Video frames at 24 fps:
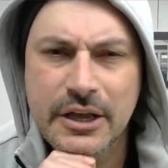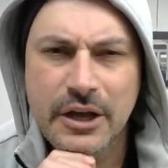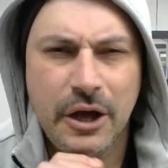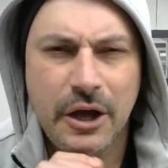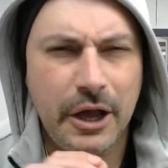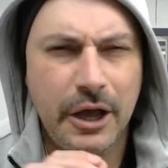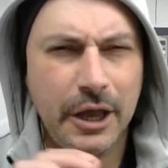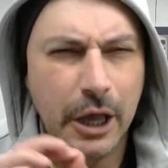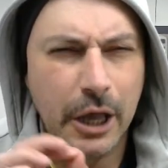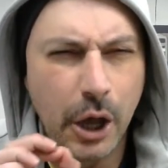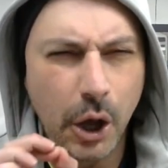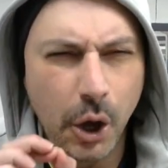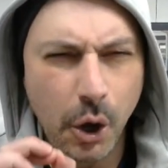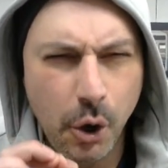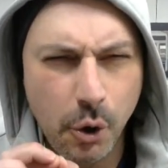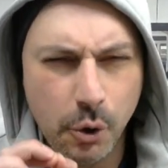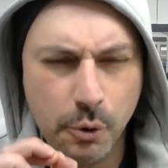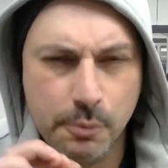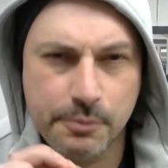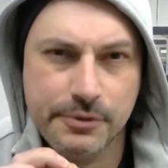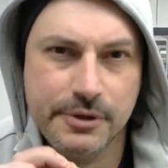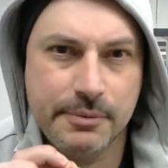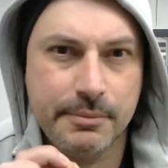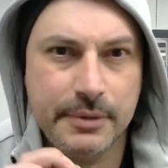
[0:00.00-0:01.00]
I
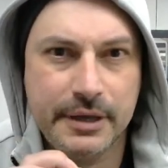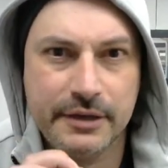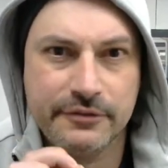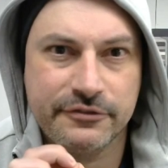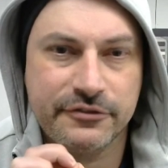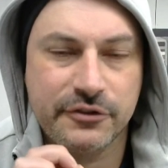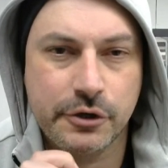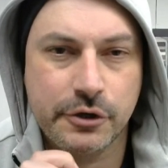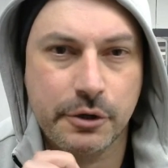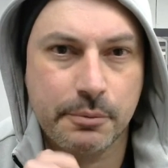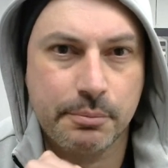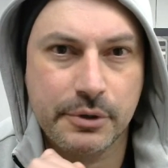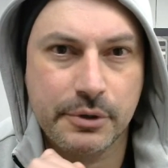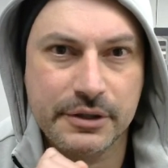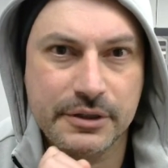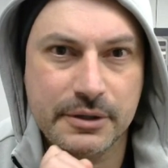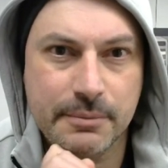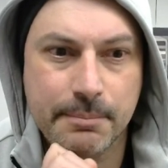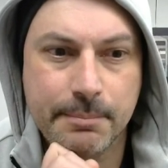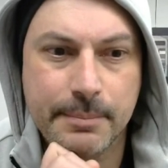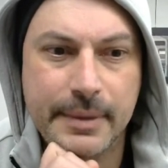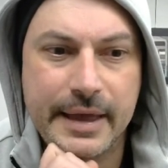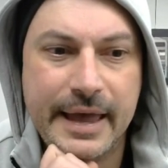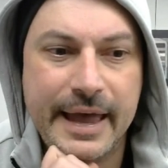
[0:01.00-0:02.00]
hope that Manfrotto bring
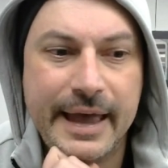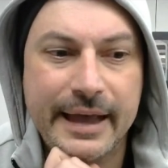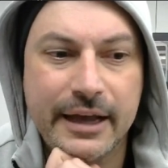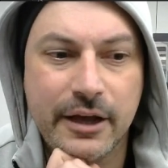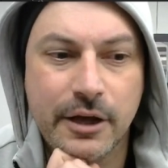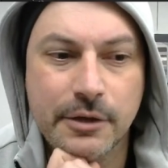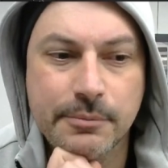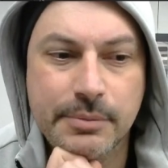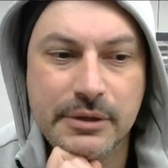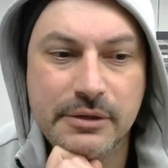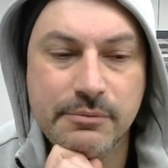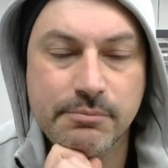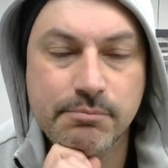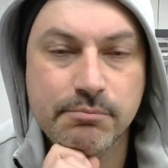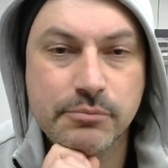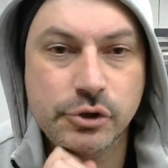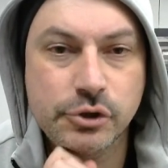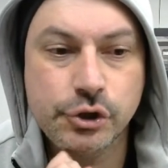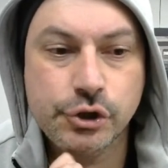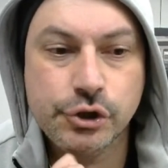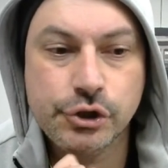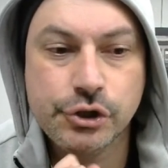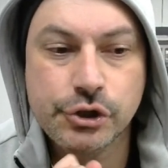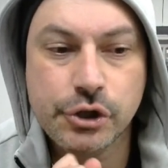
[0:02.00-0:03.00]
them back. I'd be
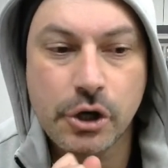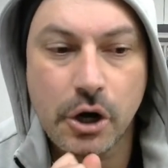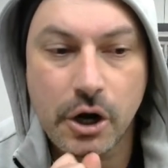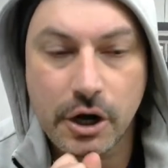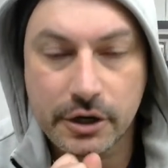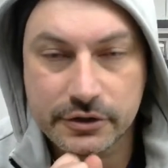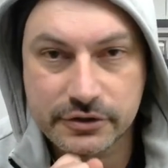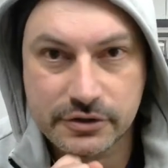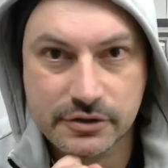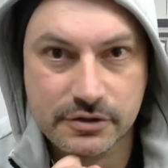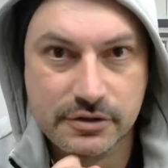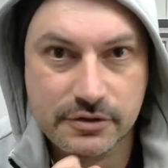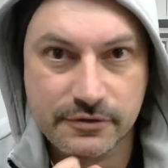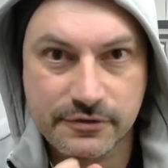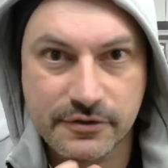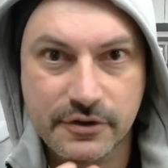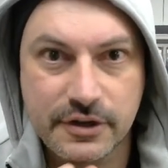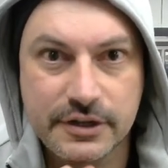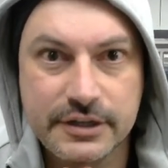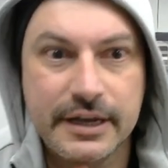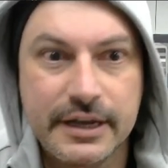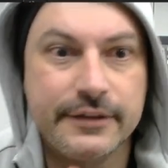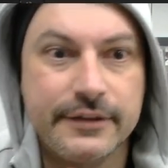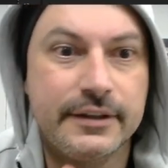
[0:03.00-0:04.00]
shocked to
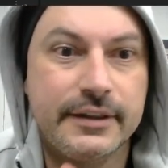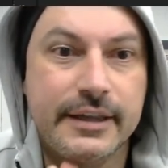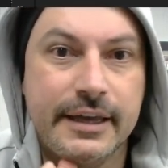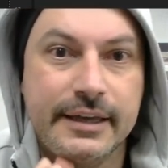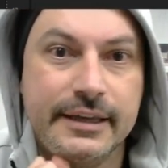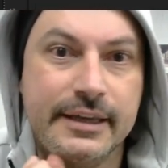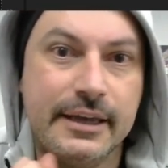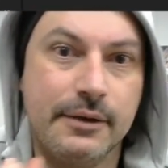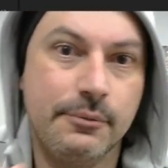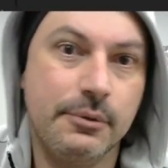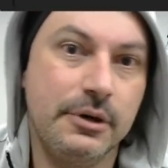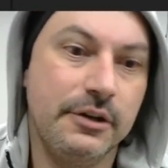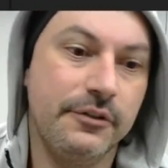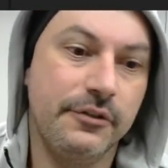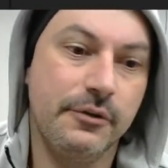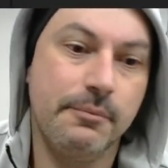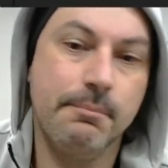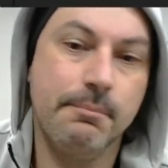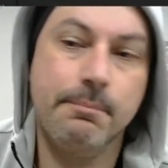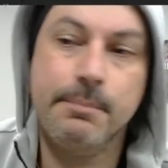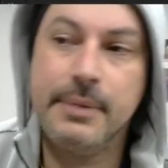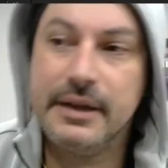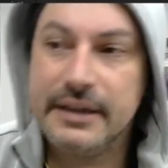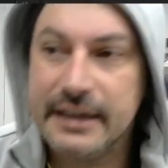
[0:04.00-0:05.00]
find out that they get rid of
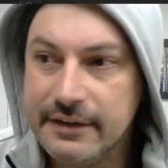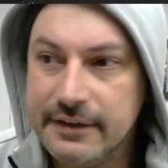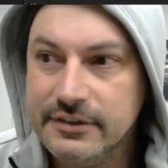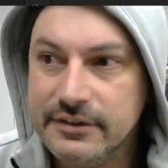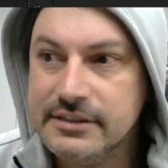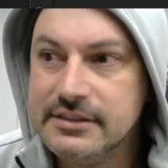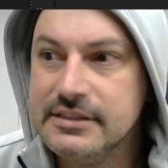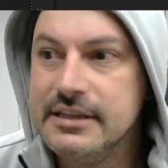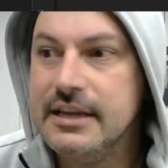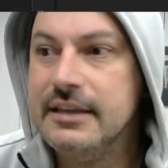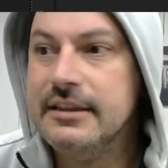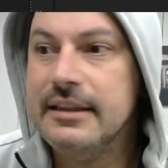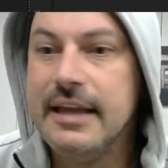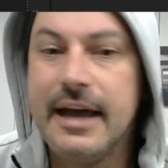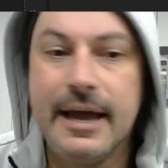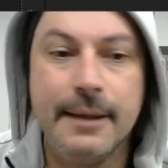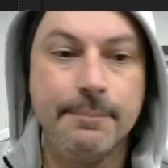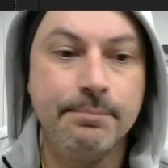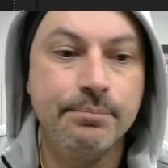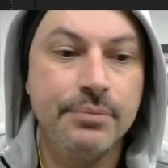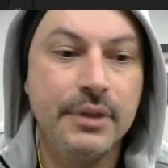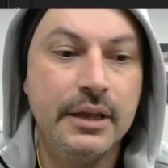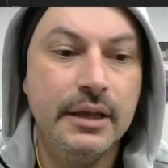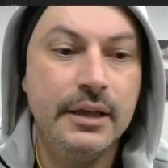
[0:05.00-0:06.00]
them. But having said
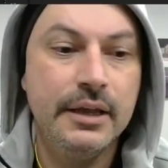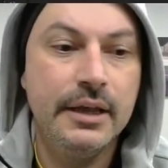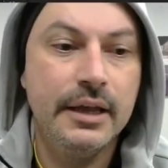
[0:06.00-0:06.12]
that,